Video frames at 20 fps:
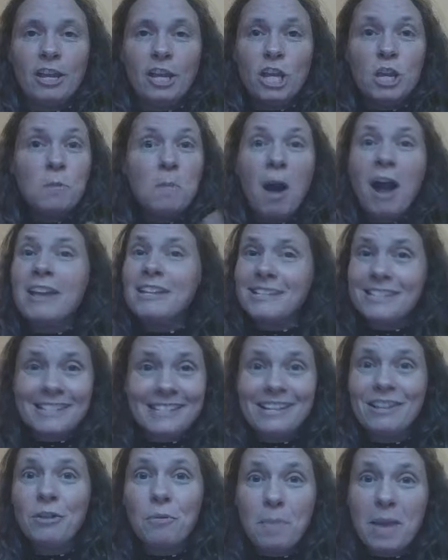You might
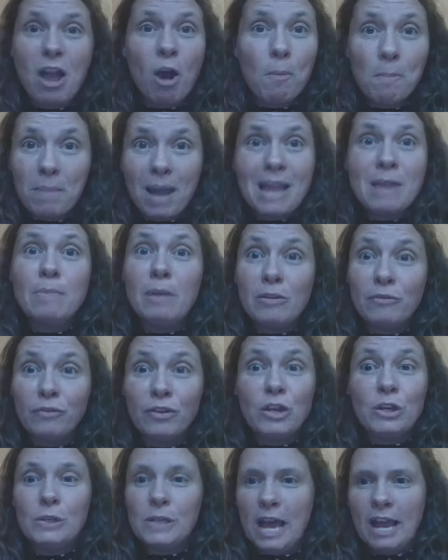still be on baby
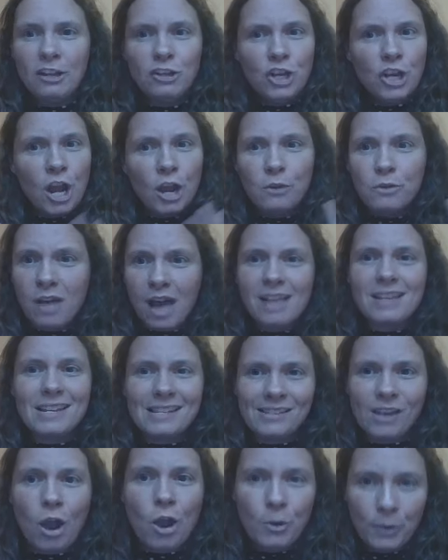food, and you know that
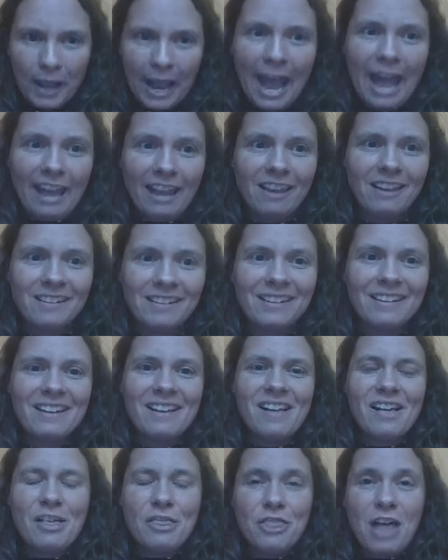is okay.
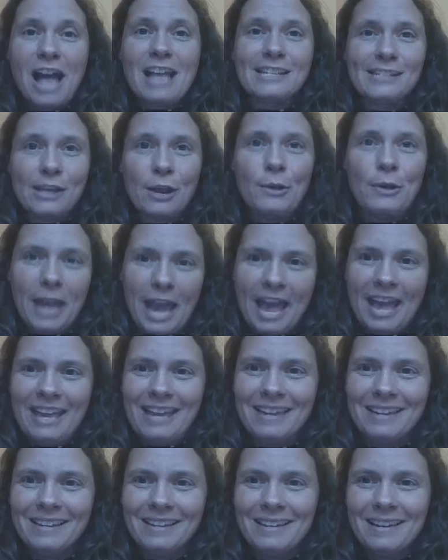That's okay.